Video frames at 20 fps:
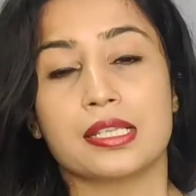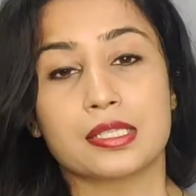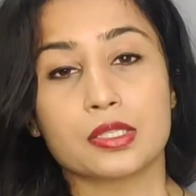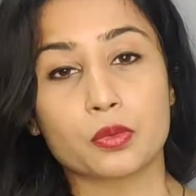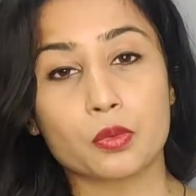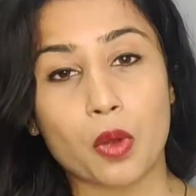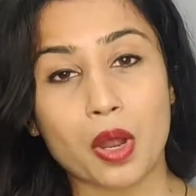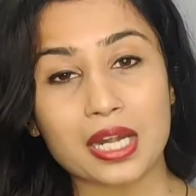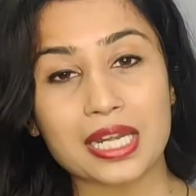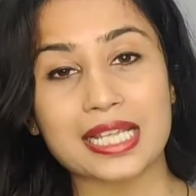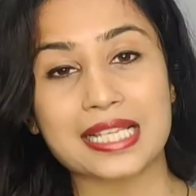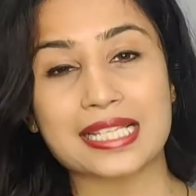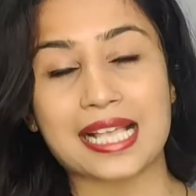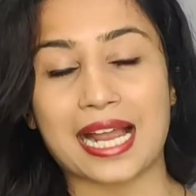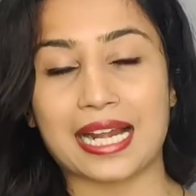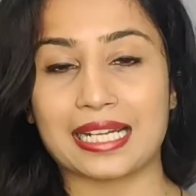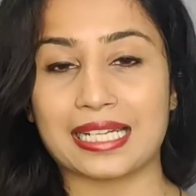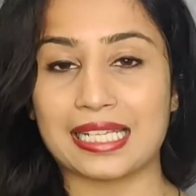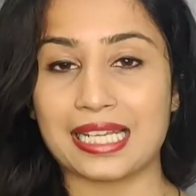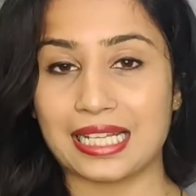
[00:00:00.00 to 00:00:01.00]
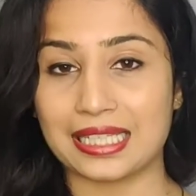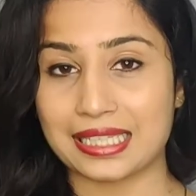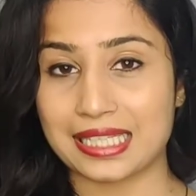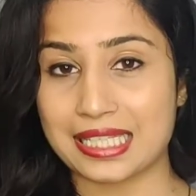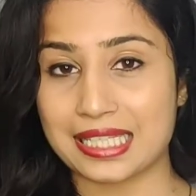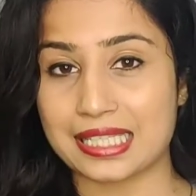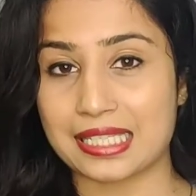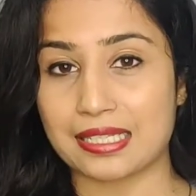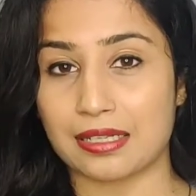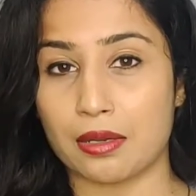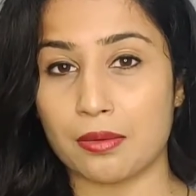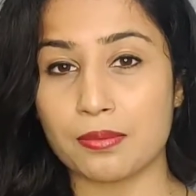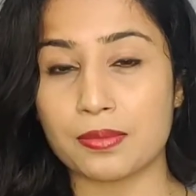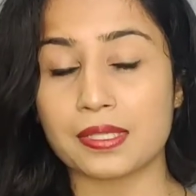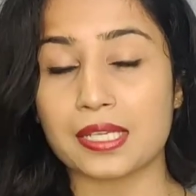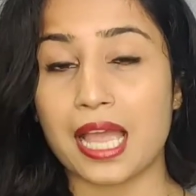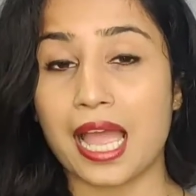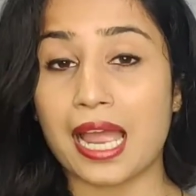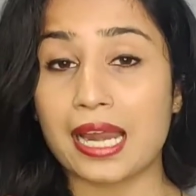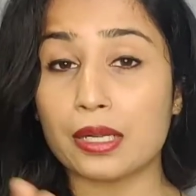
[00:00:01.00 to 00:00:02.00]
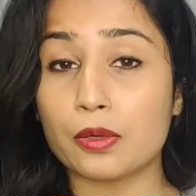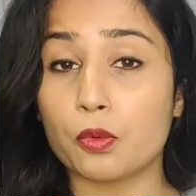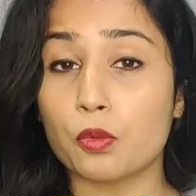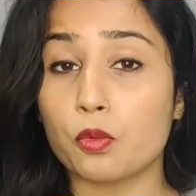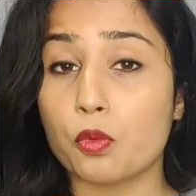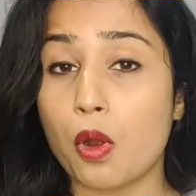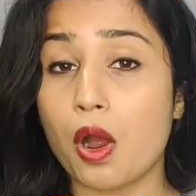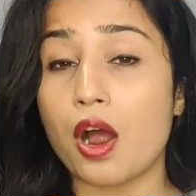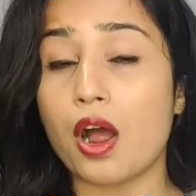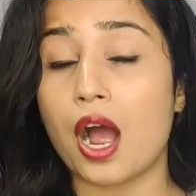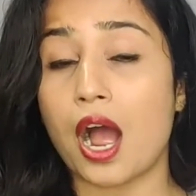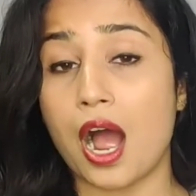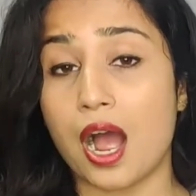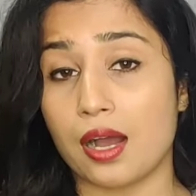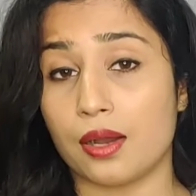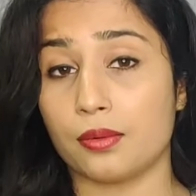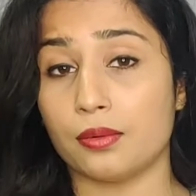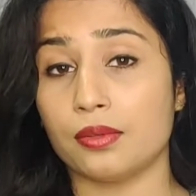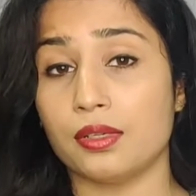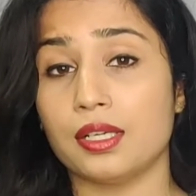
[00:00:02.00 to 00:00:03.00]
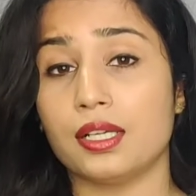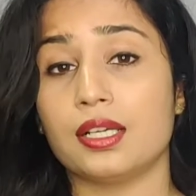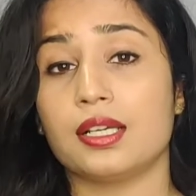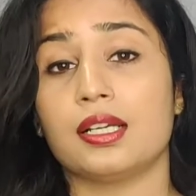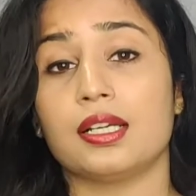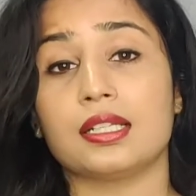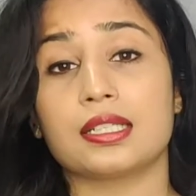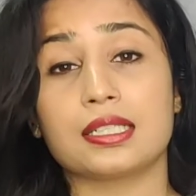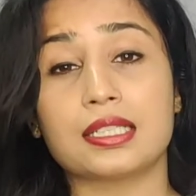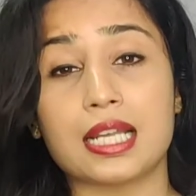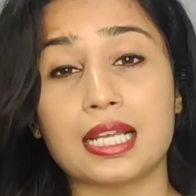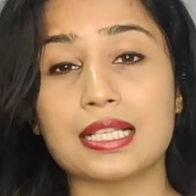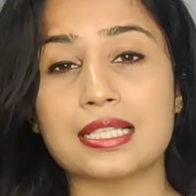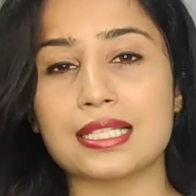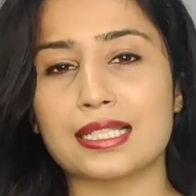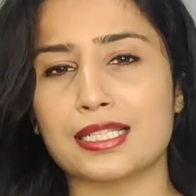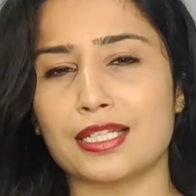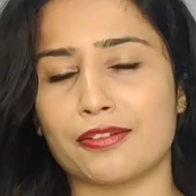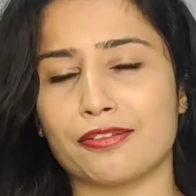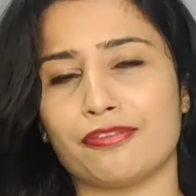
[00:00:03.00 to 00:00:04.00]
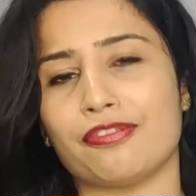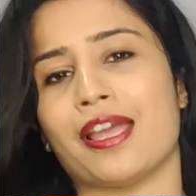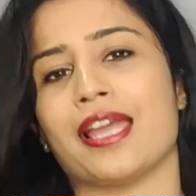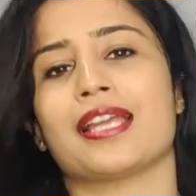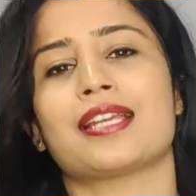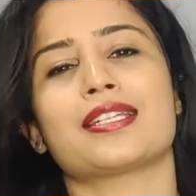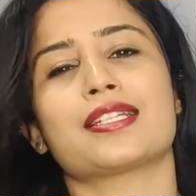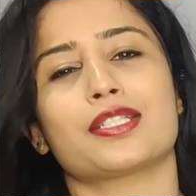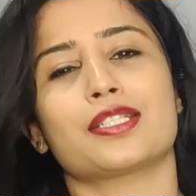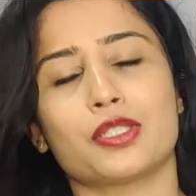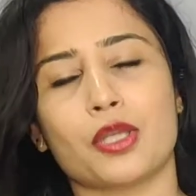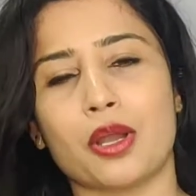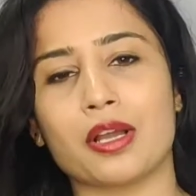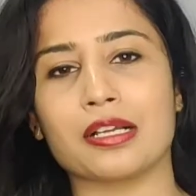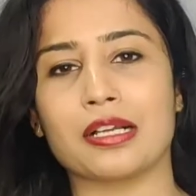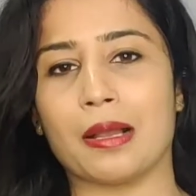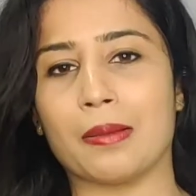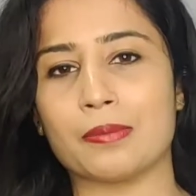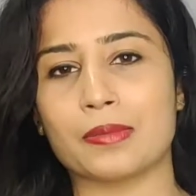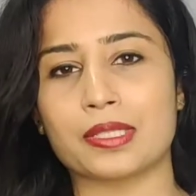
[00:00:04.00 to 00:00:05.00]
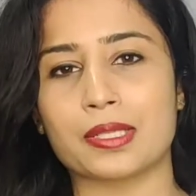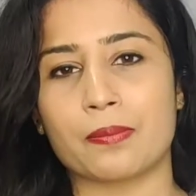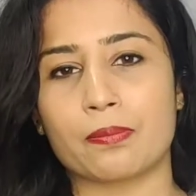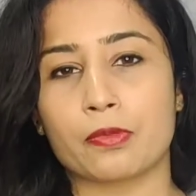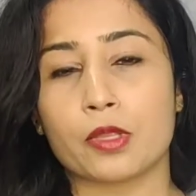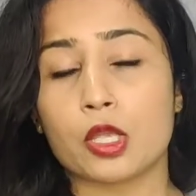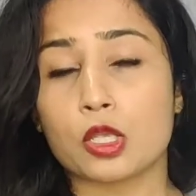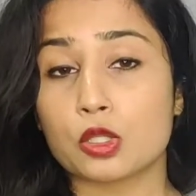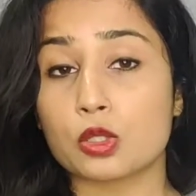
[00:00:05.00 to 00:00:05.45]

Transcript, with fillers: So what exactly are these terms and how does it affect your gums?